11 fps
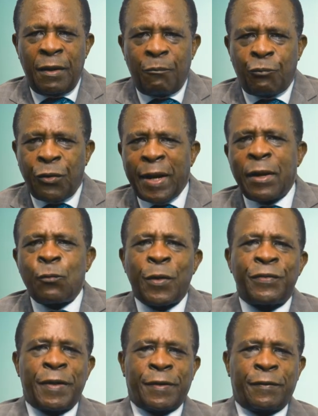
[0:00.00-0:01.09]
bringing
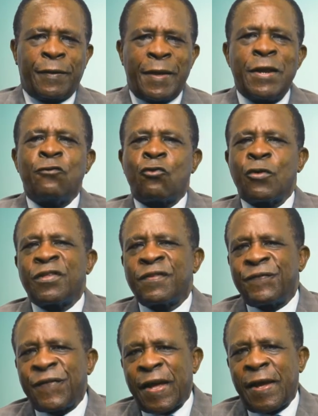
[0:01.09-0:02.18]
with it increased
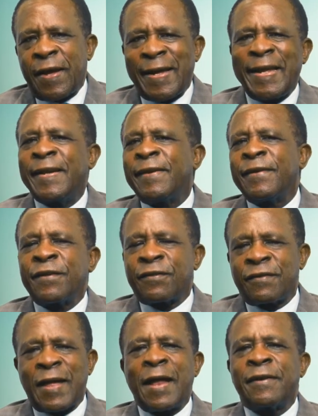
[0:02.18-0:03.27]
fear,
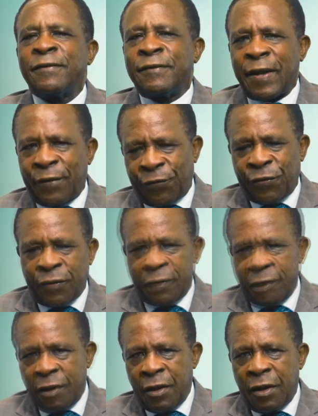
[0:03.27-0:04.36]
illness, and death.
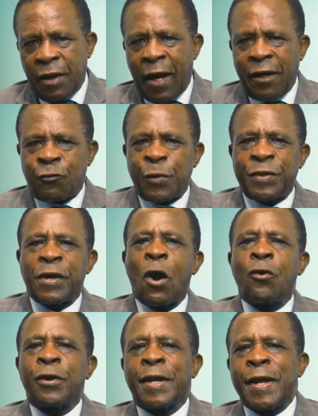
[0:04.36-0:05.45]
As with the
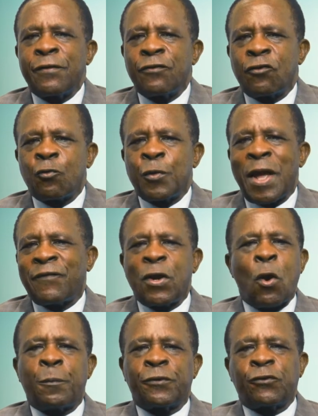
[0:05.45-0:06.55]
hurricanes, we have an
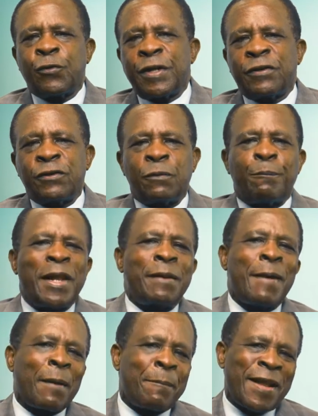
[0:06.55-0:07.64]
opportunity to build
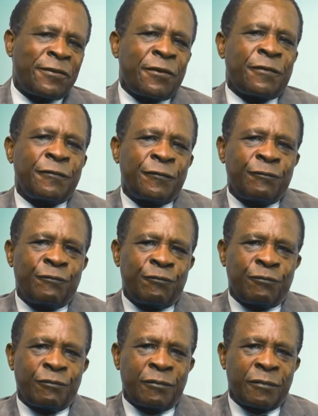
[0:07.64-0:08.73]
back better.
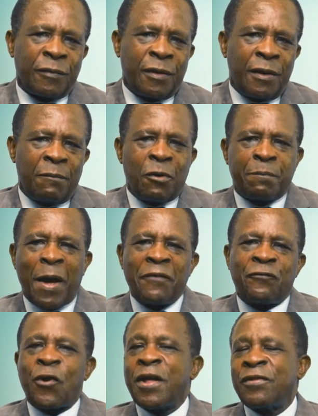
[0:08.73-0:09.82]
But my
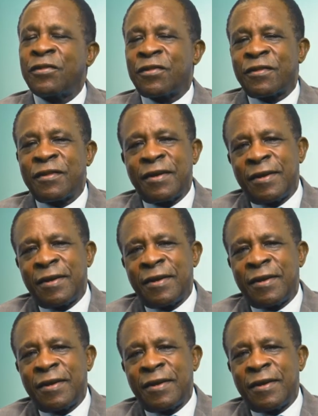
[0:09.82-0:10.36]
friends,